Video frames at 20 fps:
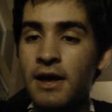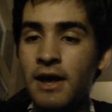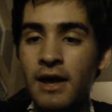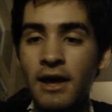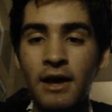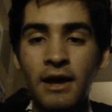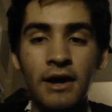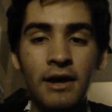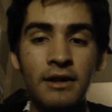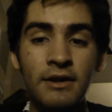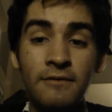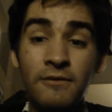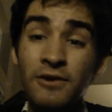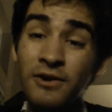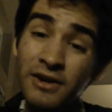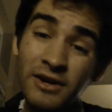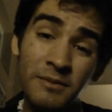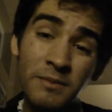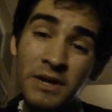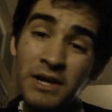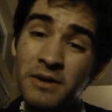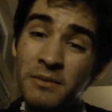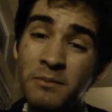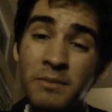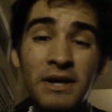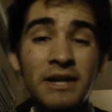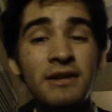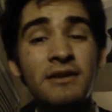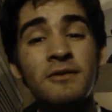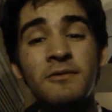And if you're going to be a
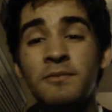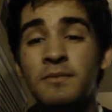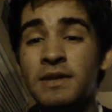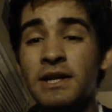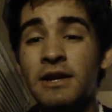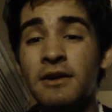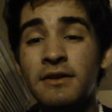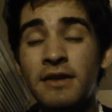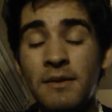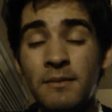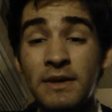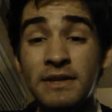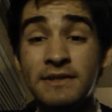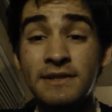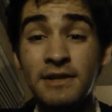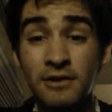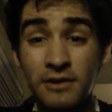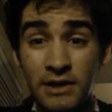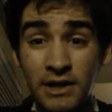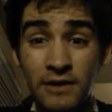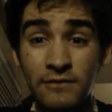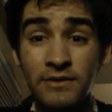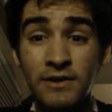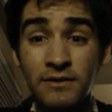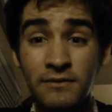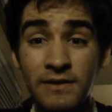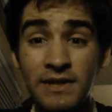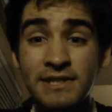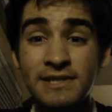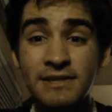competitive player, that means that you're going to have to
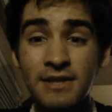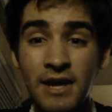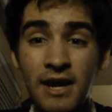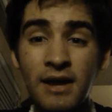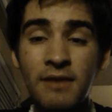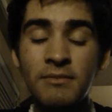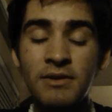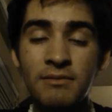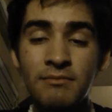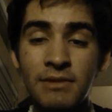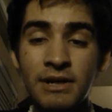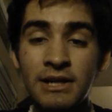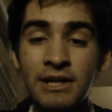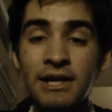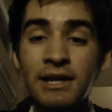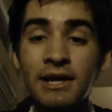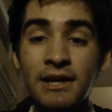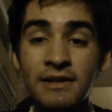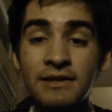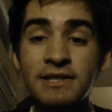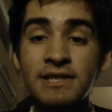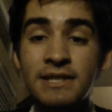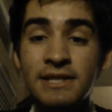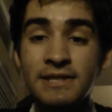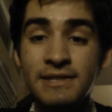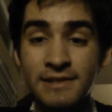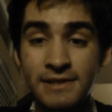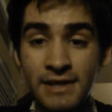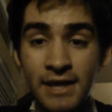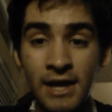invest time and money into
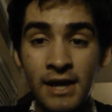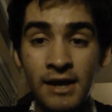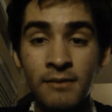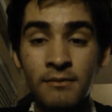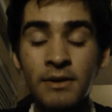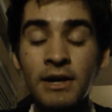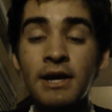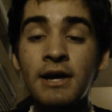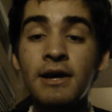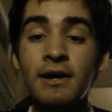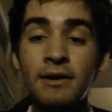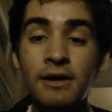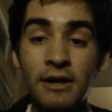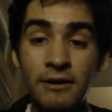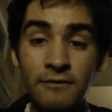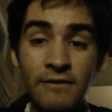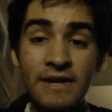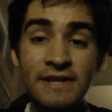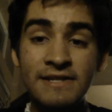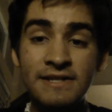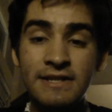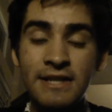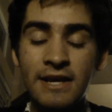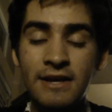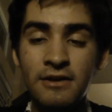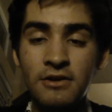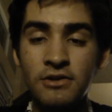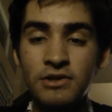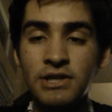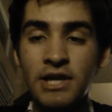this game, invest
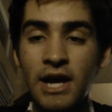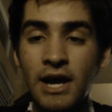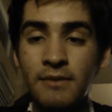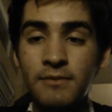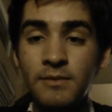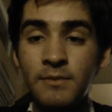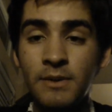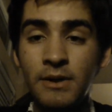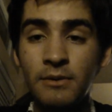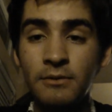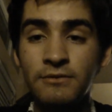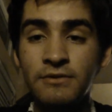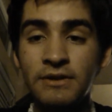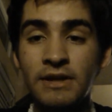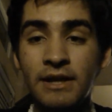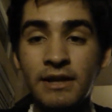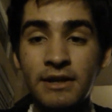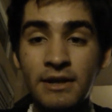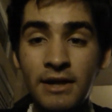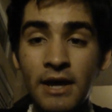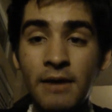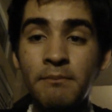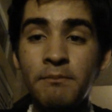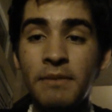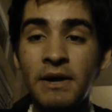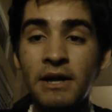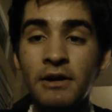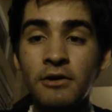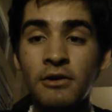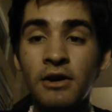your time to be able to get
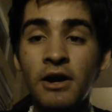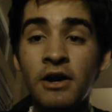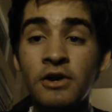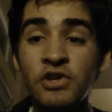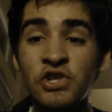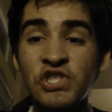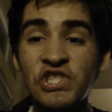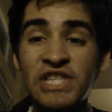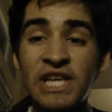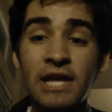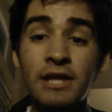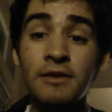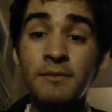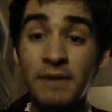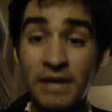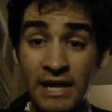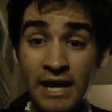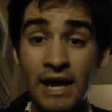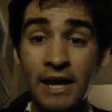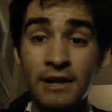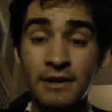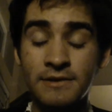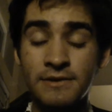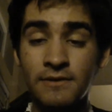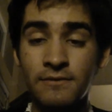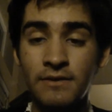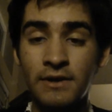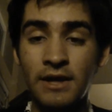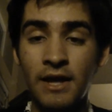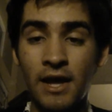better, understand the mechanics
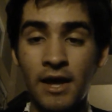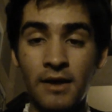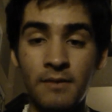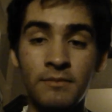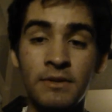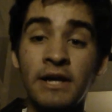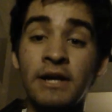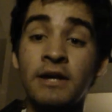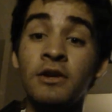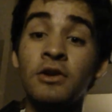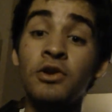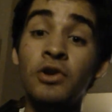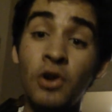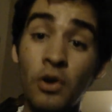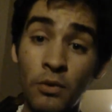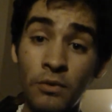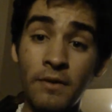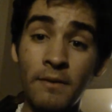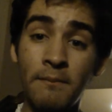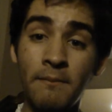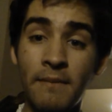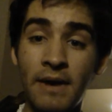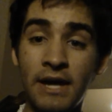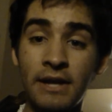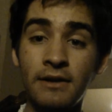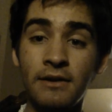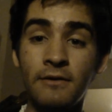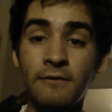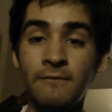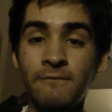of the game, know the
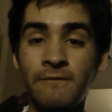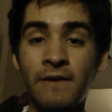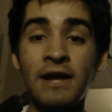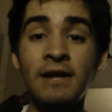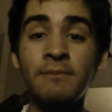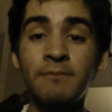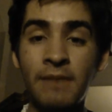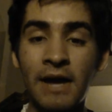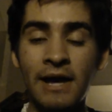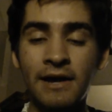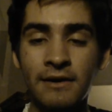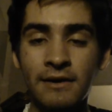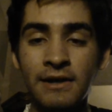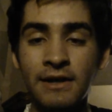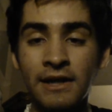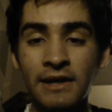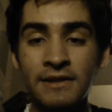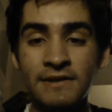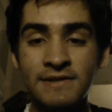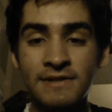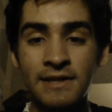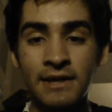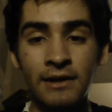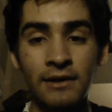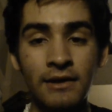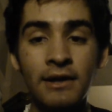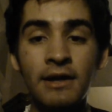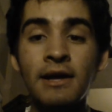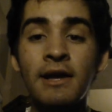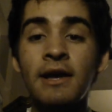meta, fight back against
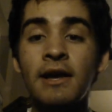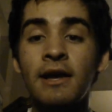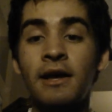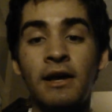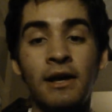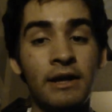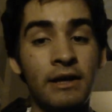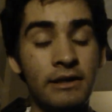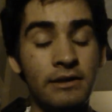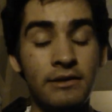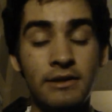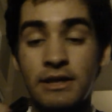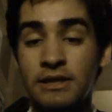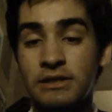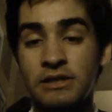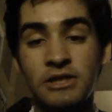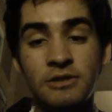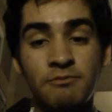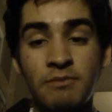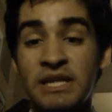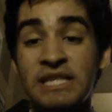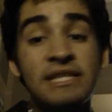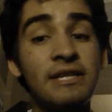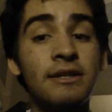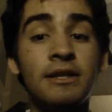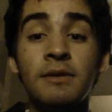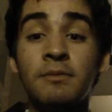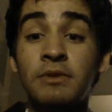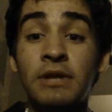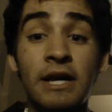it, and then just
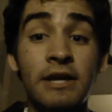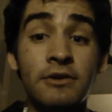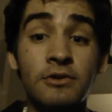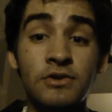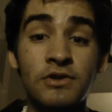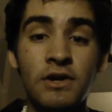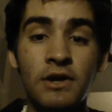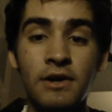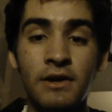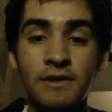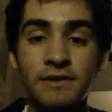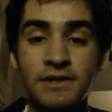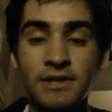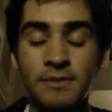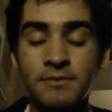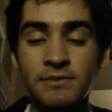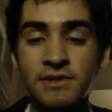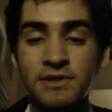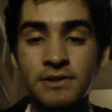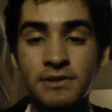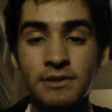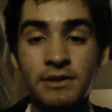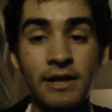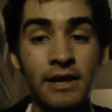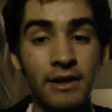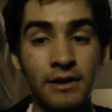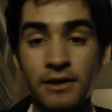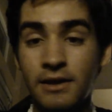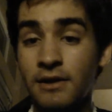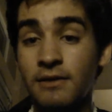basically apply those concepts
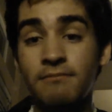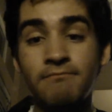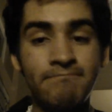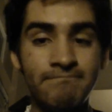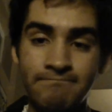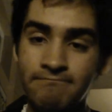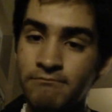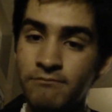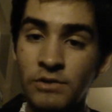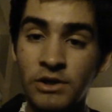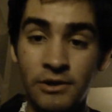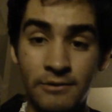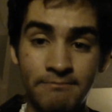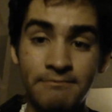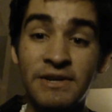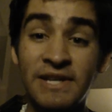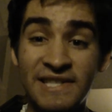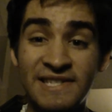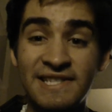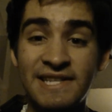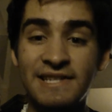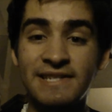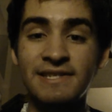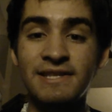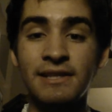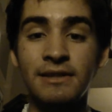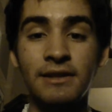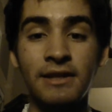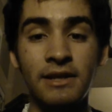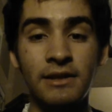well,
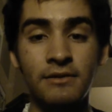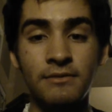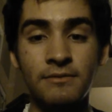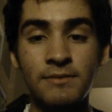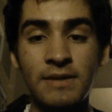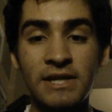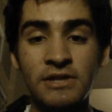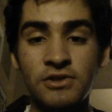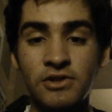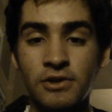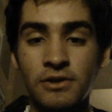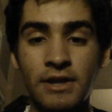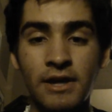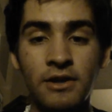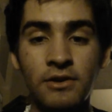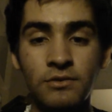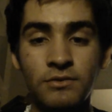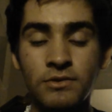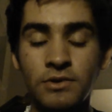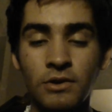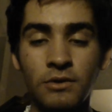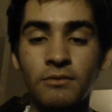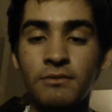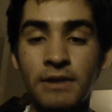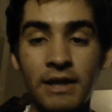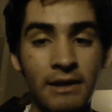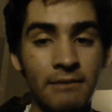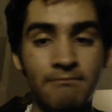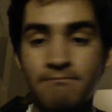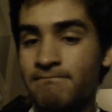consistently, to make sure that you
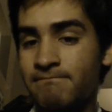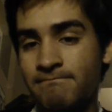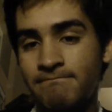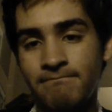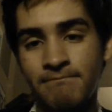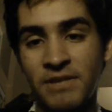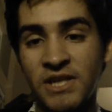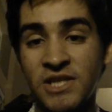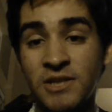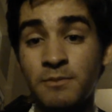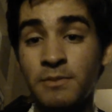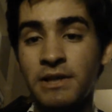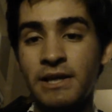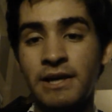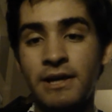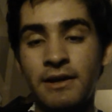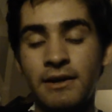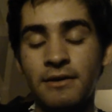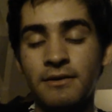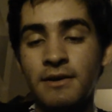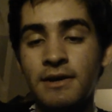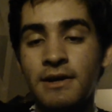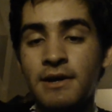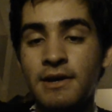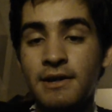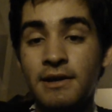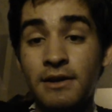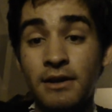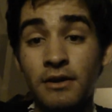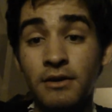don't misplay
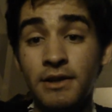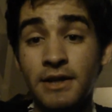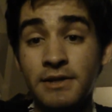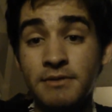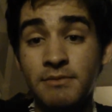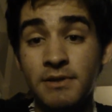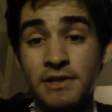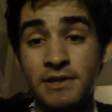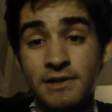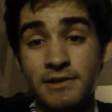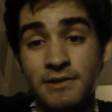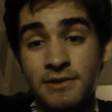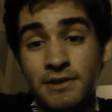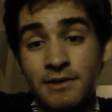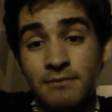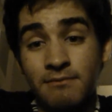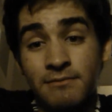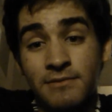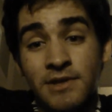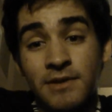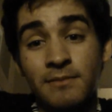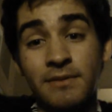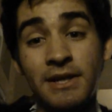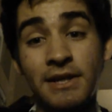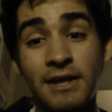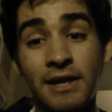nearly as much as somebody